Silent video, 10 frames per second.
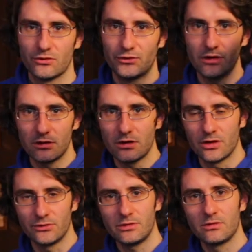Still at
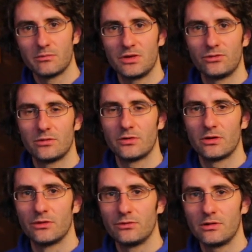100, metronome at
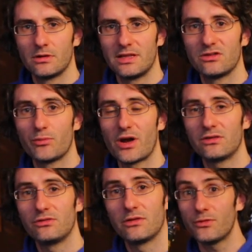100. Let's
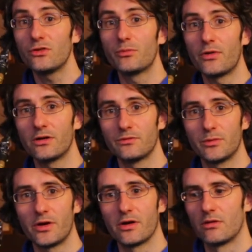practice the first part of the
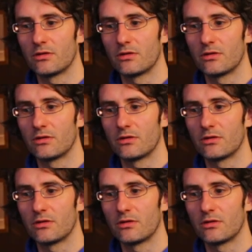bar.